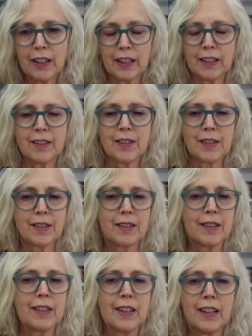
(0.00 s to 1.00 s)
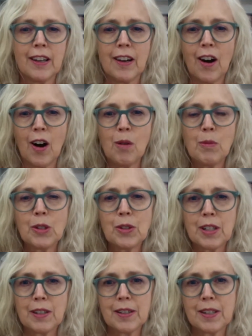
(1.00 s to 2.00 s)
It's almost
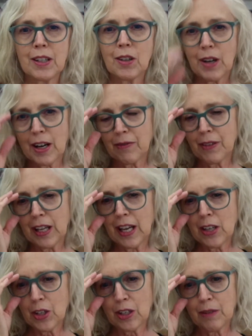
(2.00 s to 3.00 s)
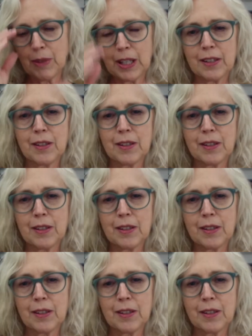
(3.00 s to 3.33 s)
instant gratification because